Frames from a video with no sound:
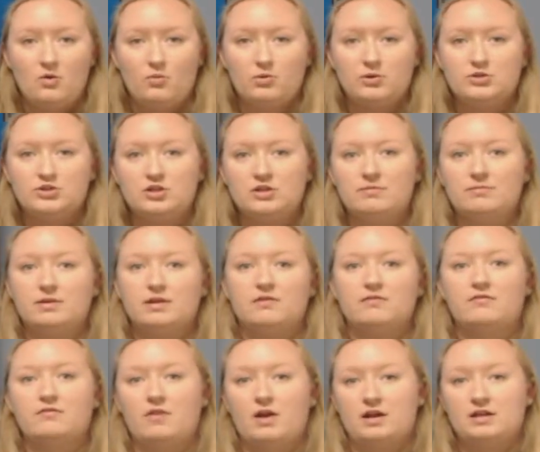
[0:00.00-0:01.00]
We shouldn't be
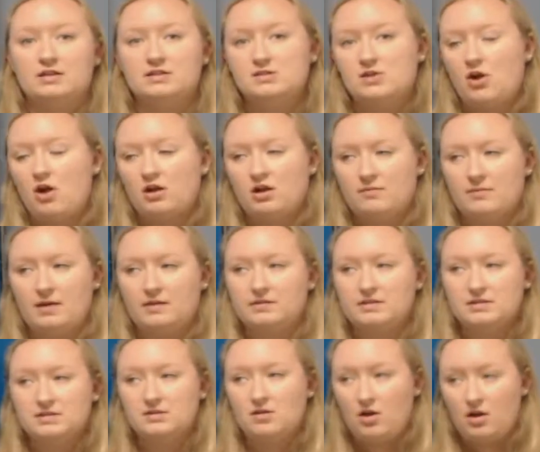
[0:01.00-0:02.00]
afraid to talk about
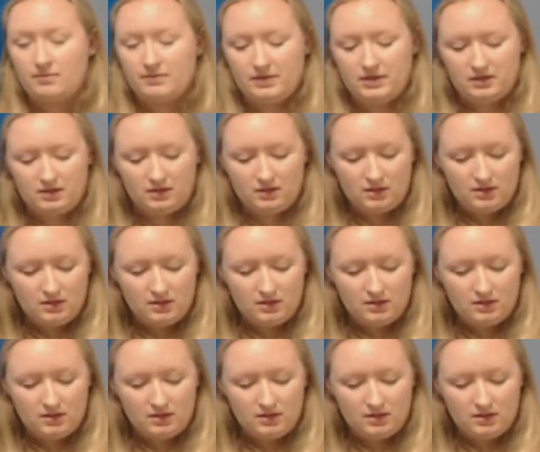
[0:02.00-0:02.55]
this topic.